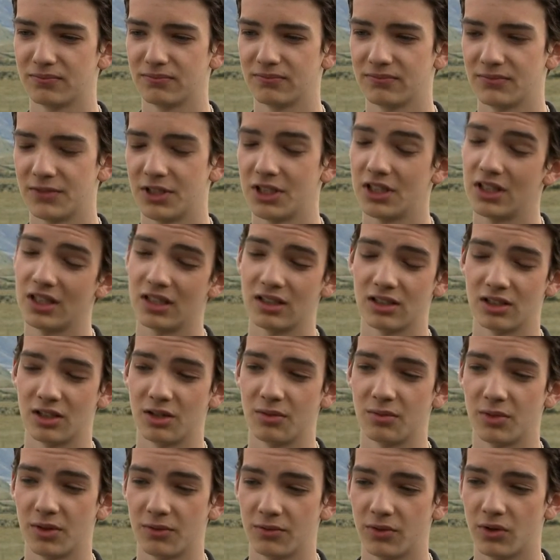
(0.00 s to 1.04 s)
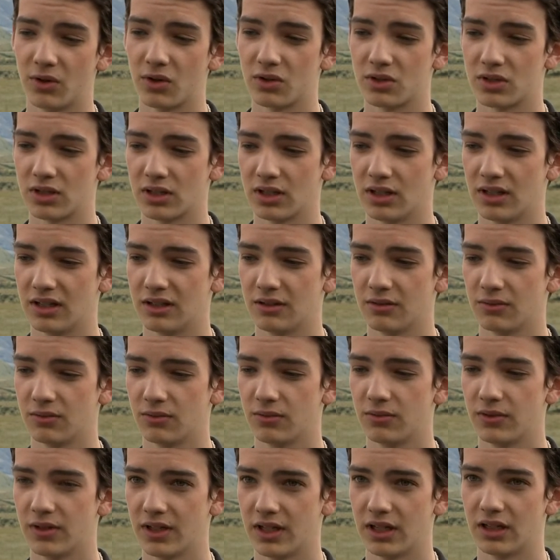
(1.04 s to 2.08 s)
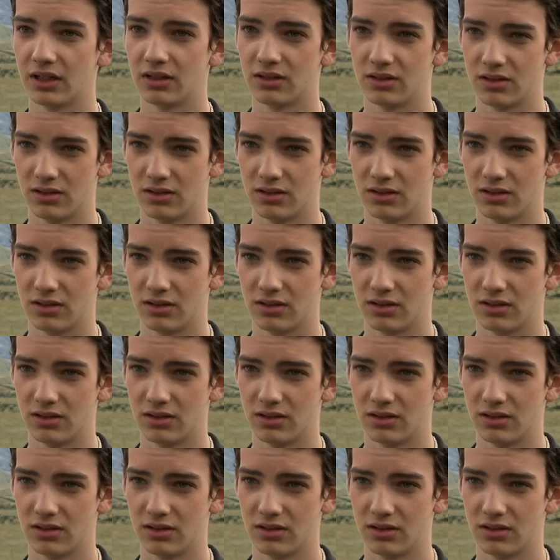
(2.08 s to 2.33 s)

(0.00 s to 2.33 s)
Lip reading: she ends up, unfortunately, fleeing